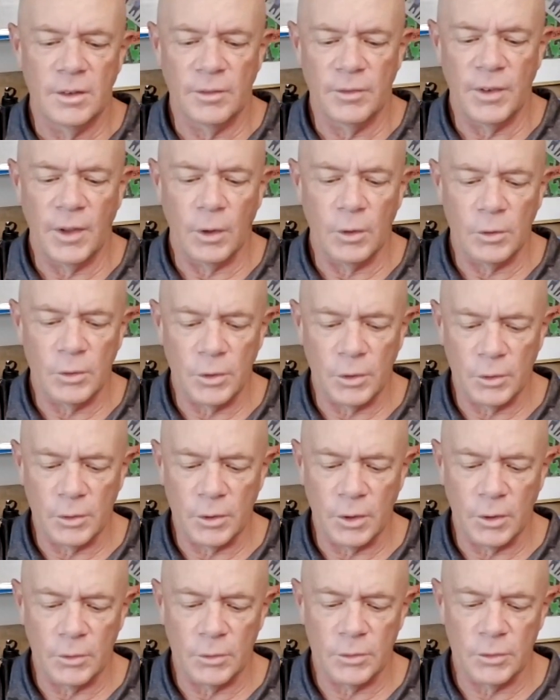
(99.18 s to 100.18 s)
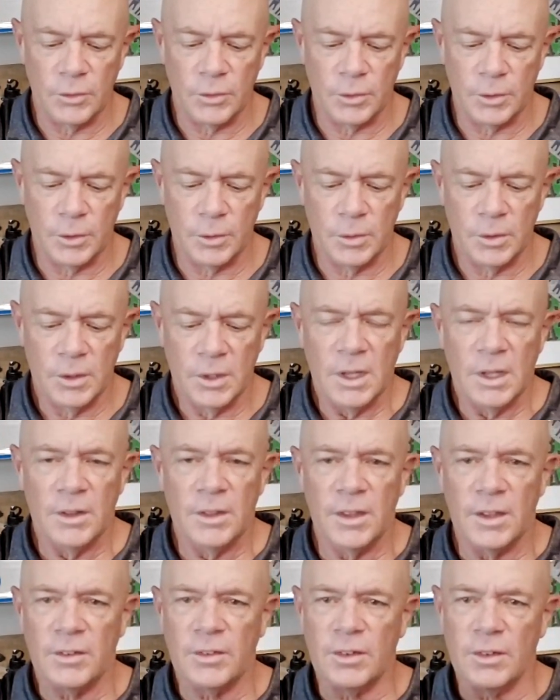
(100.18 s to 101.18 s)
Velcro goes through.
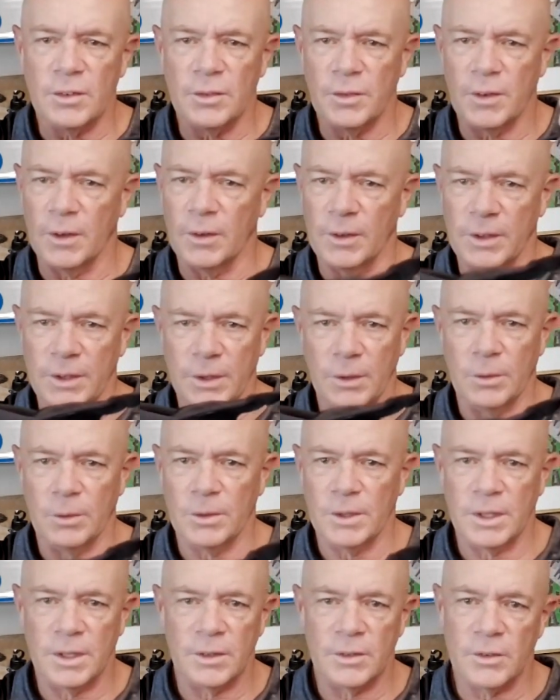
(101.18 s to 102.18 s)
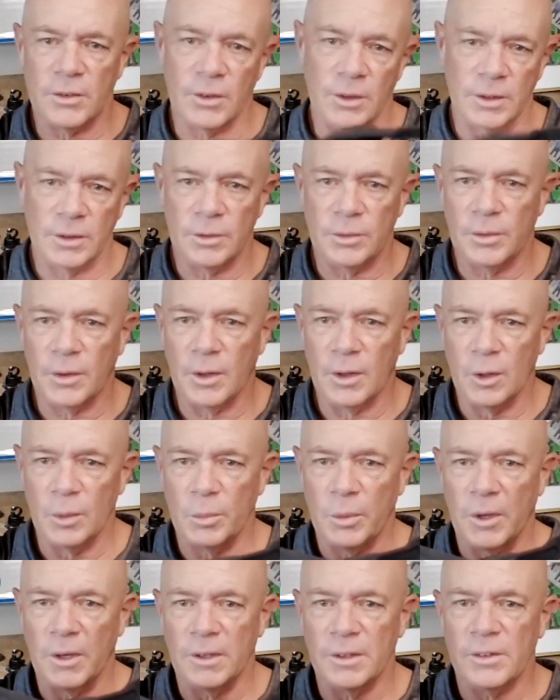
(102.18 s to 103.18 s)
This is fairly old, and it's starting to fall
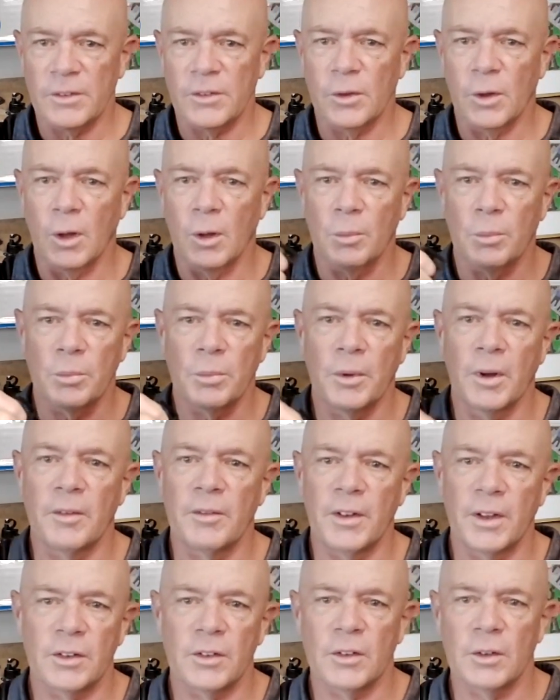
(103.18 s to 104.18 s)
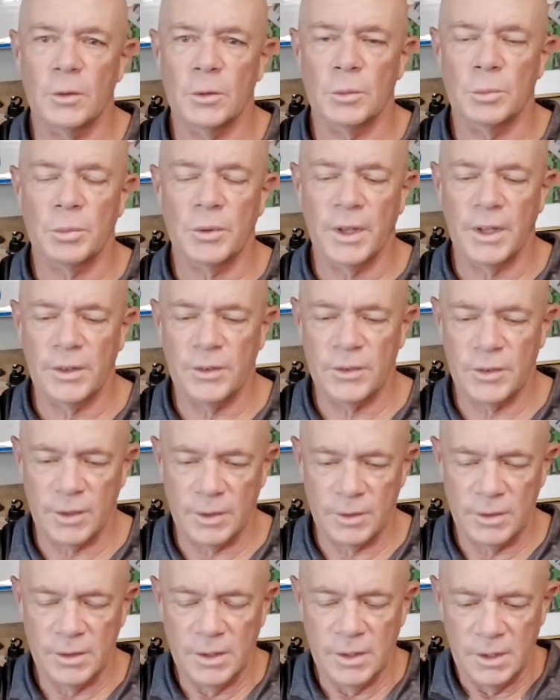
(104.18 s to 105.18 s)
apart, so I'll eventually replace
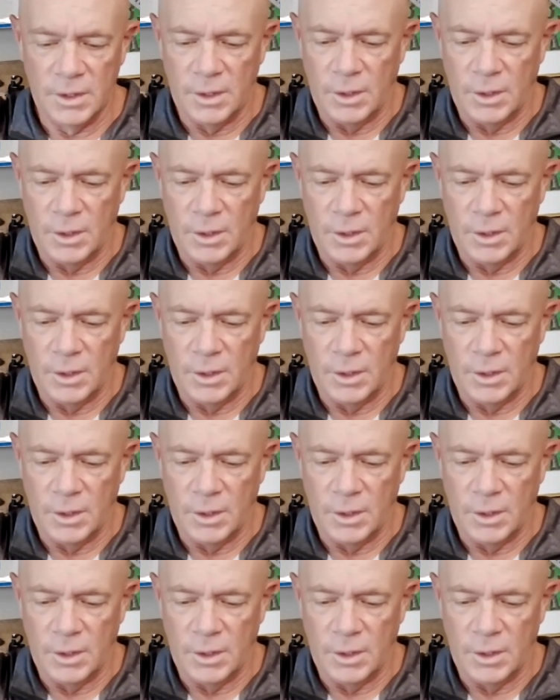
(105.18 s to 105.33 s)
it.